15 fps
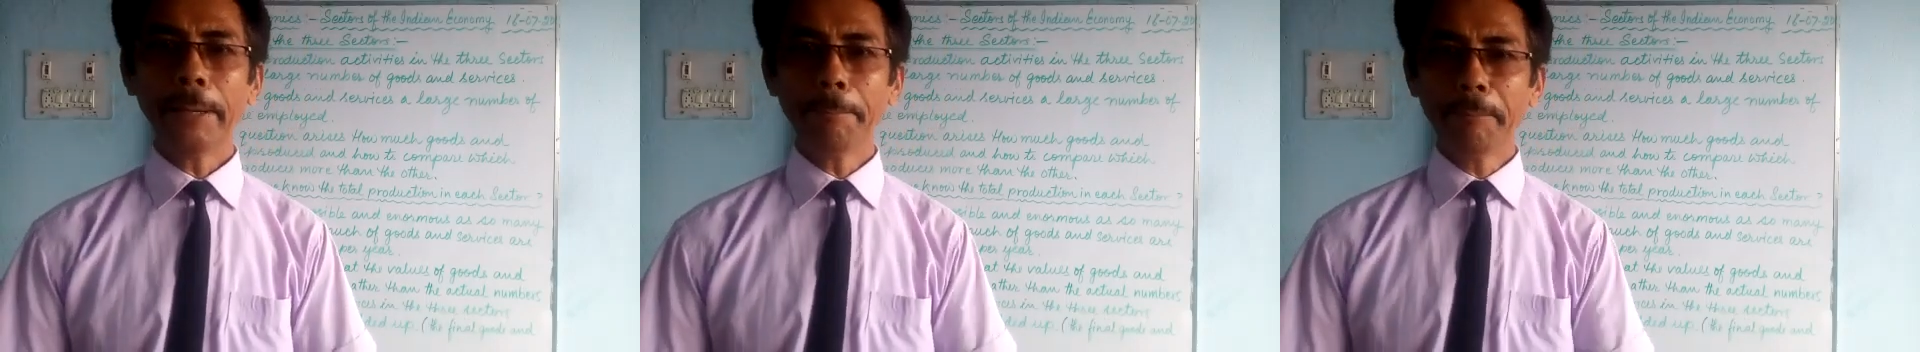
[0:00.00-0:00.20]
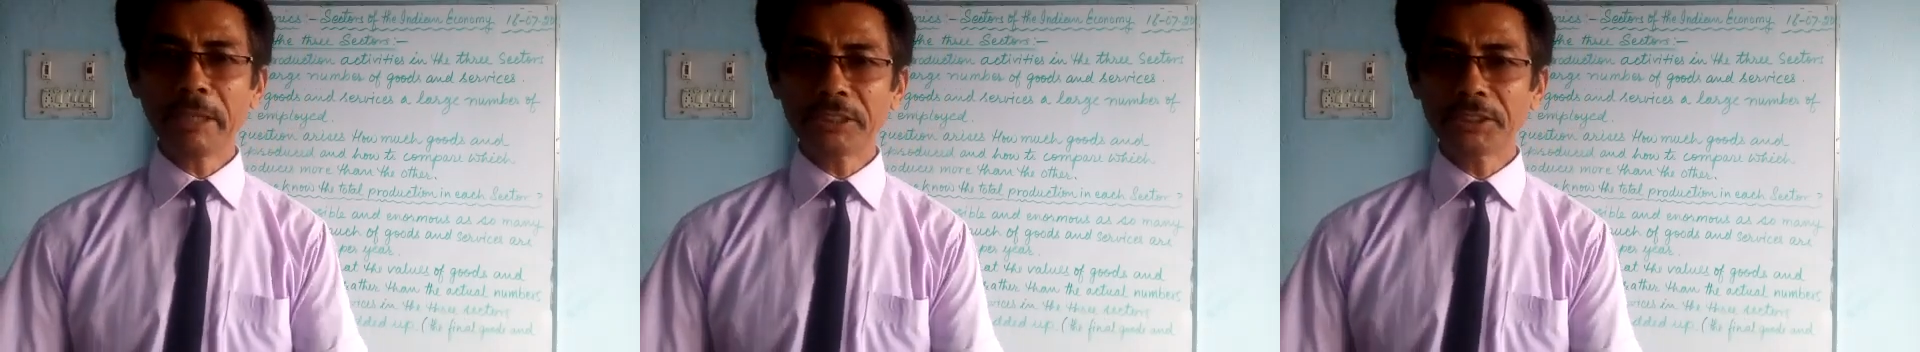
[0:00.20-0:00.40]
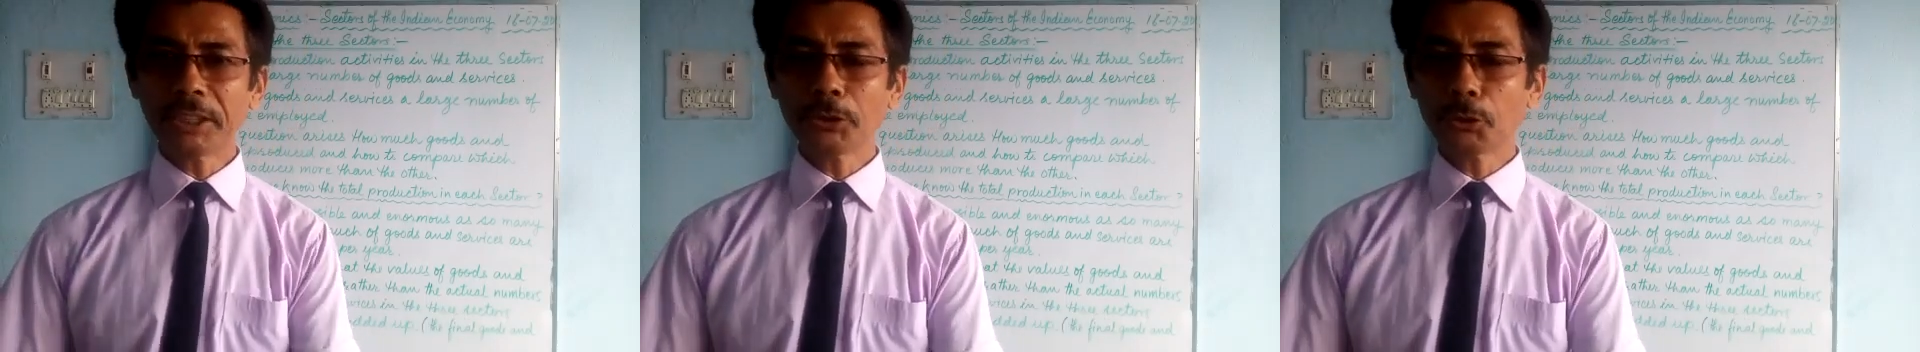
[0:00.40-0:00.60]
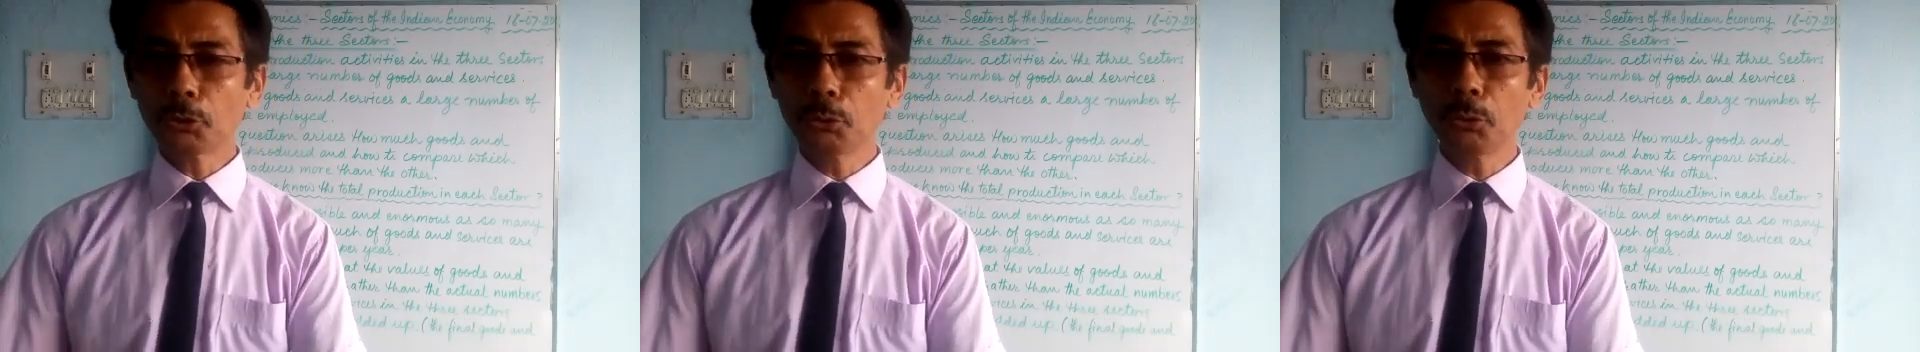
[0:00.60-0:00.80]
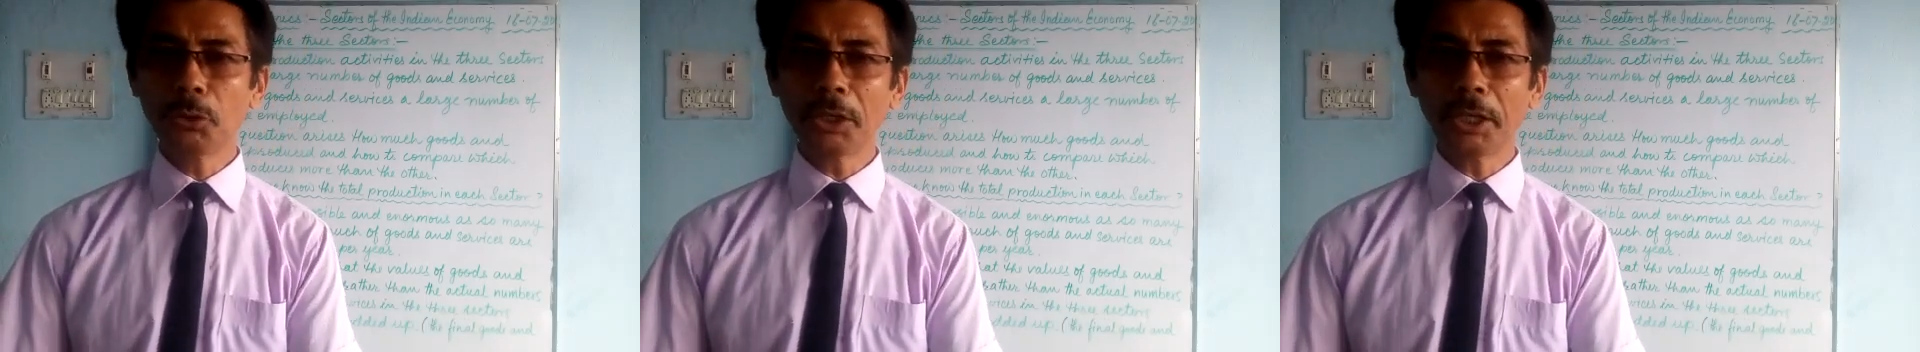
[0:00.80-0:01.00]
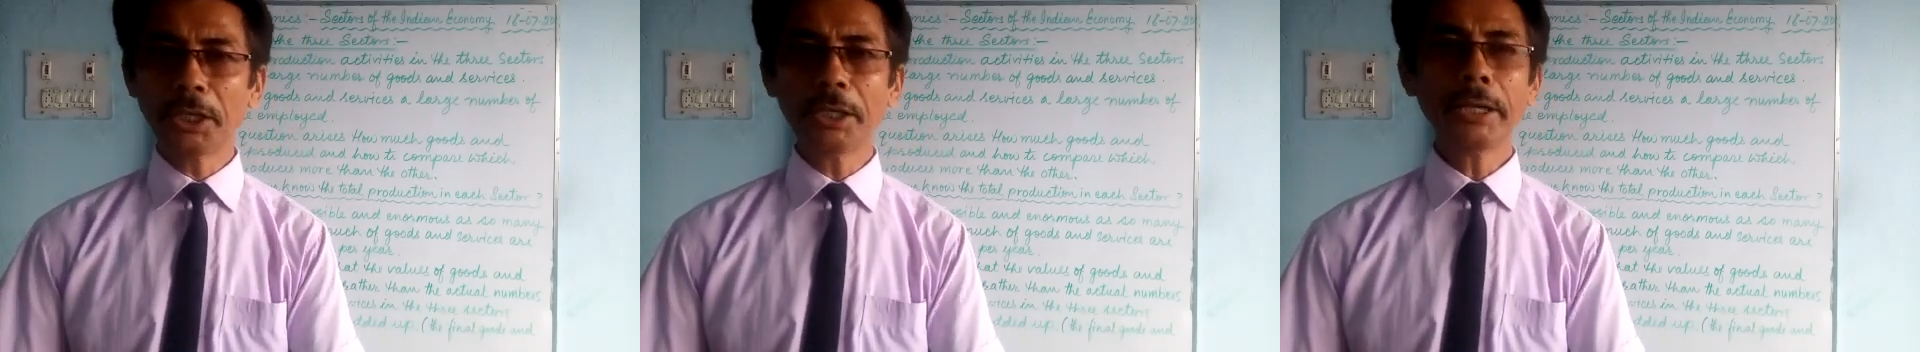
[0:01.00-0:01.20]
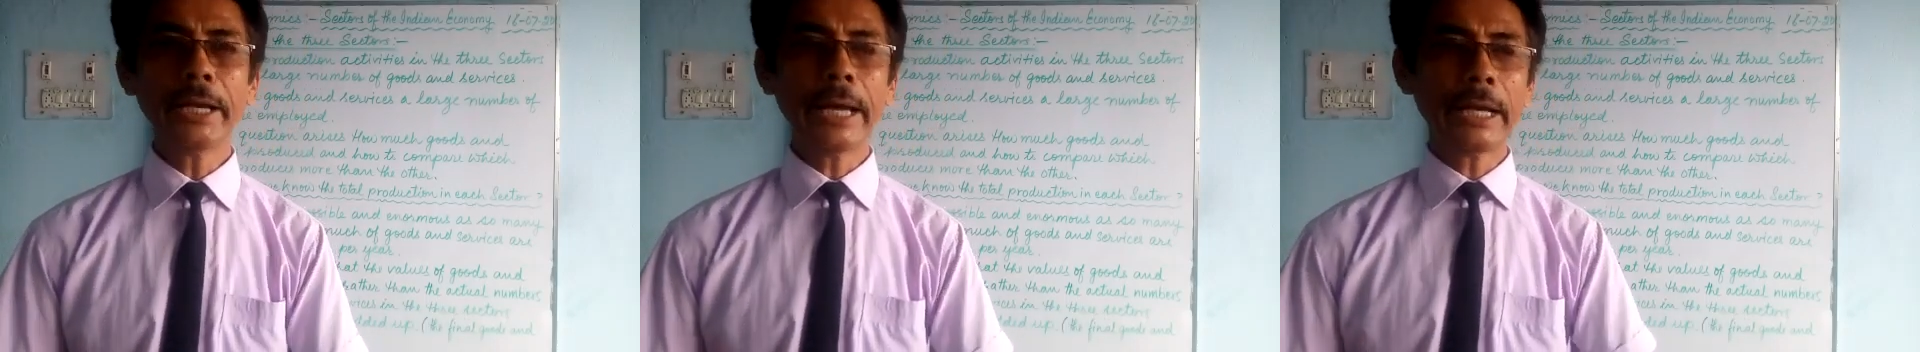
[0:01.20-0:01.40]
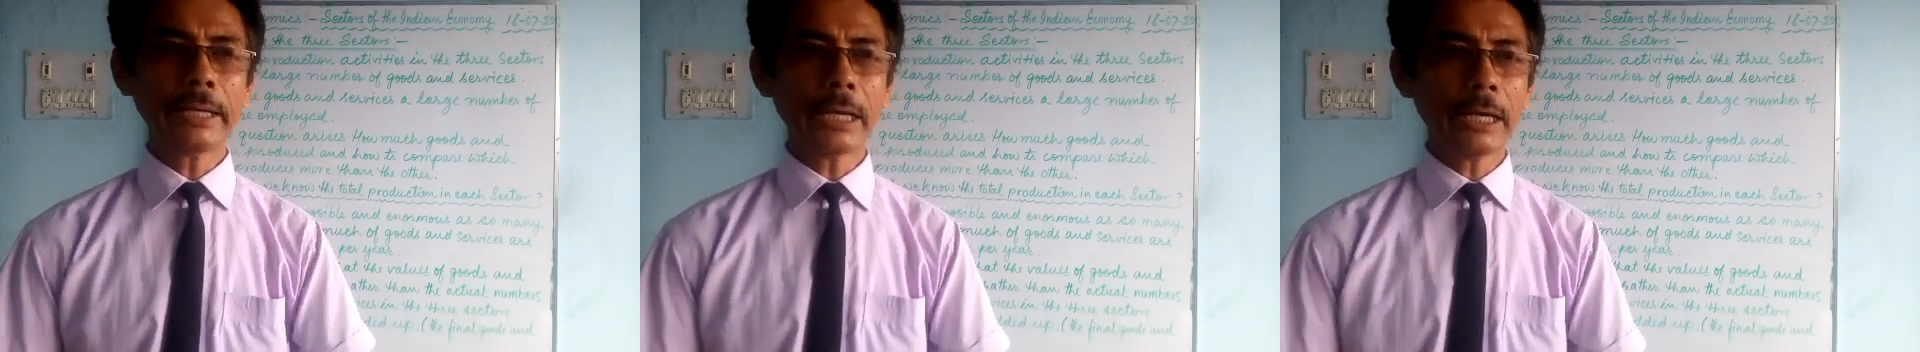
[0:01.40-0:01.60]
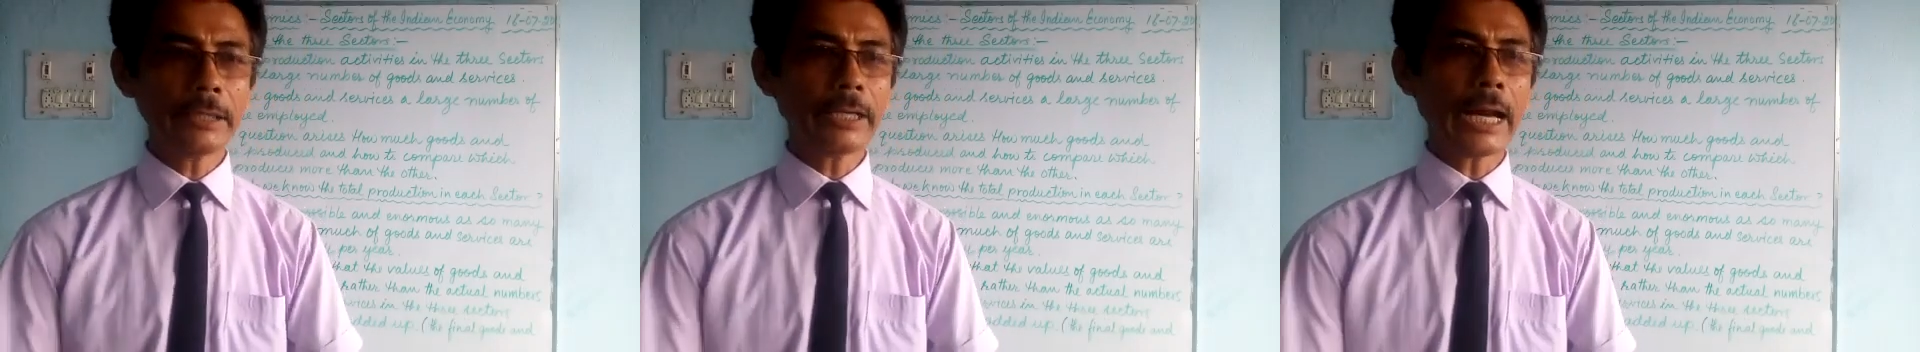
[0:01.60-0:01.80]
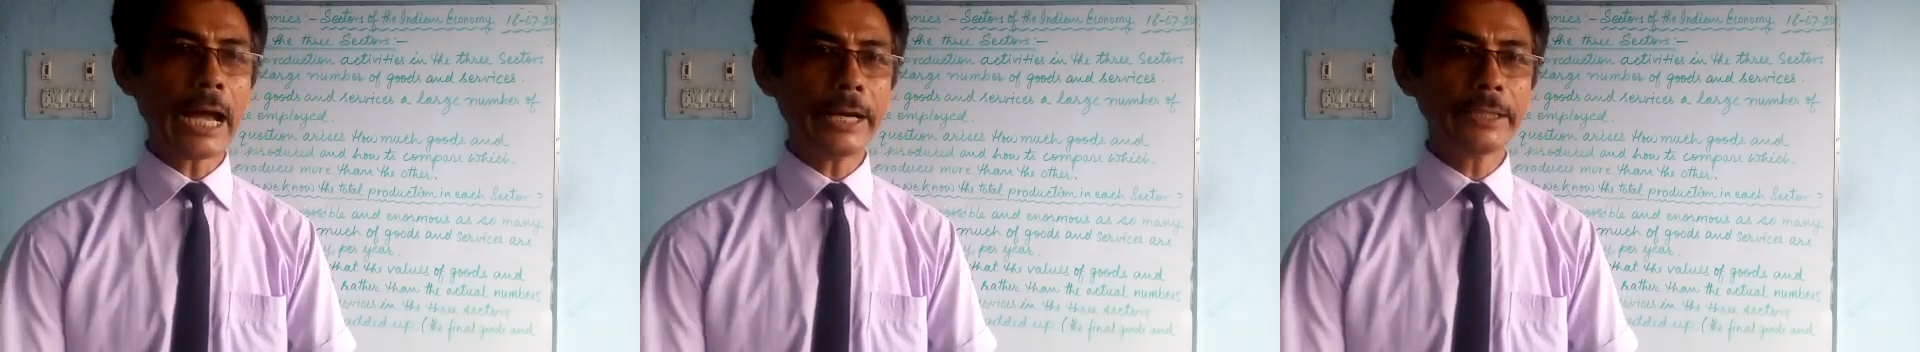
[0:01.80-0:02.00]
mixes sugar and
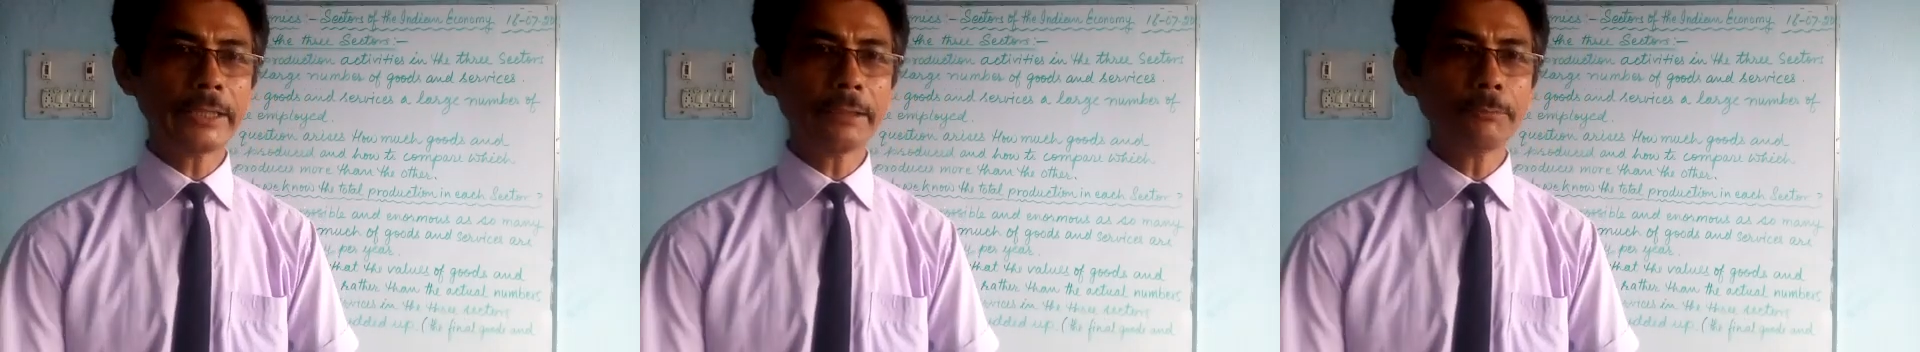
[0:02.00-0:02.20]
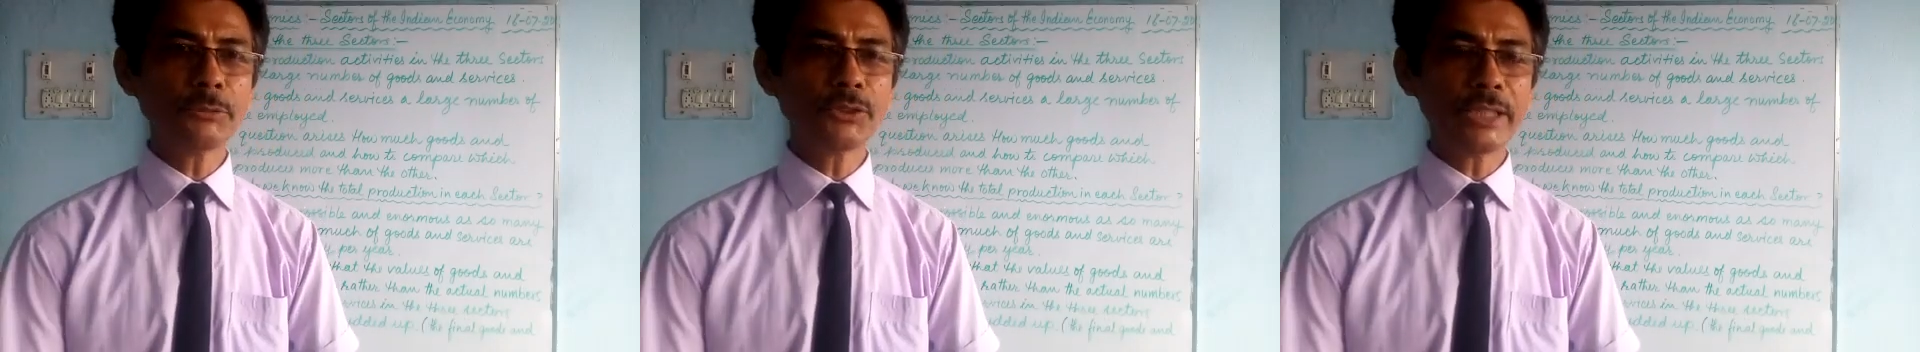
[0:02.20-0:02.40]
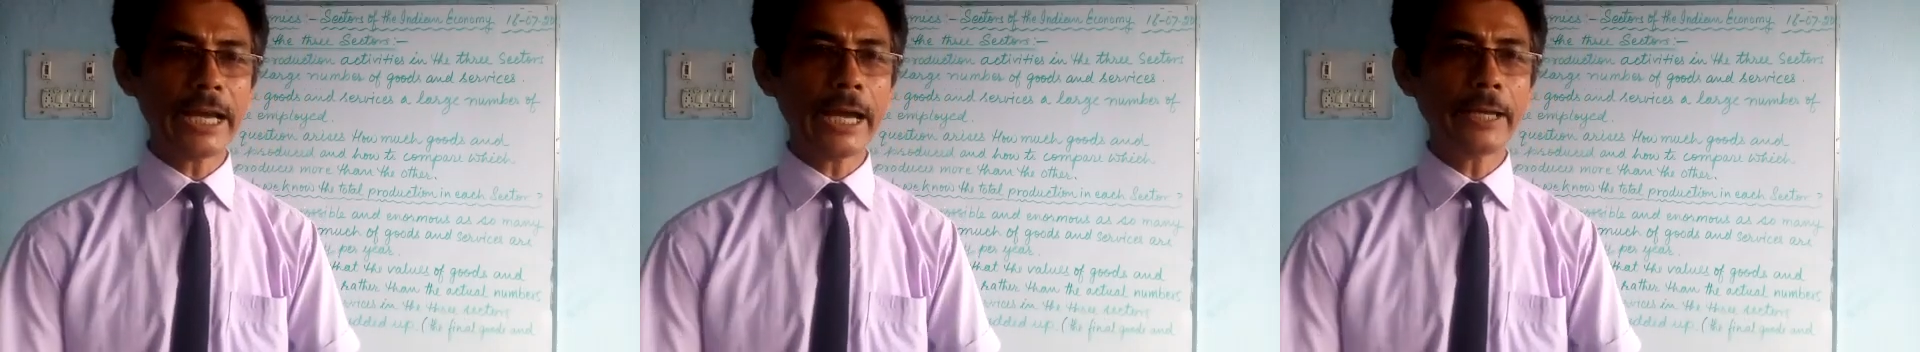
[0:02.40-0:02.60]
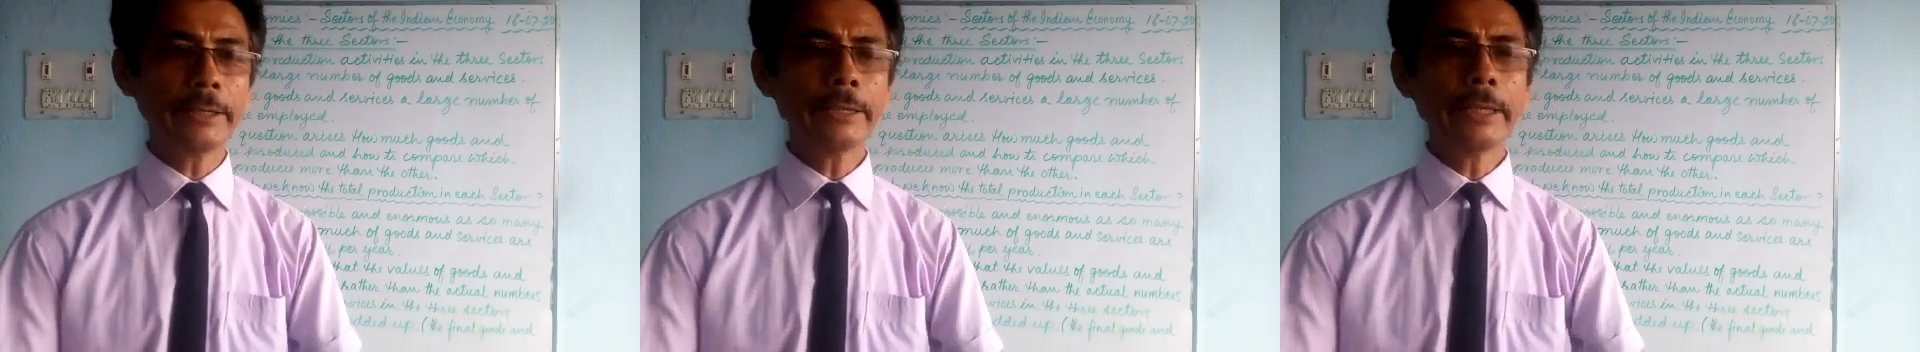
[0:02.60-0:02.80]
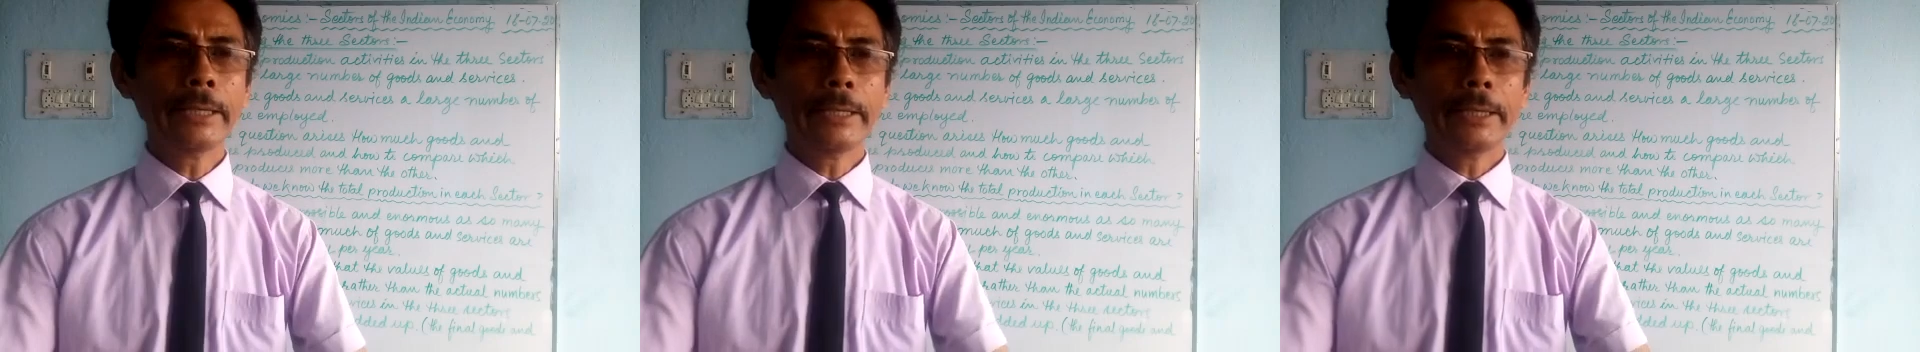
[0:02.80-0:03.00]
other items and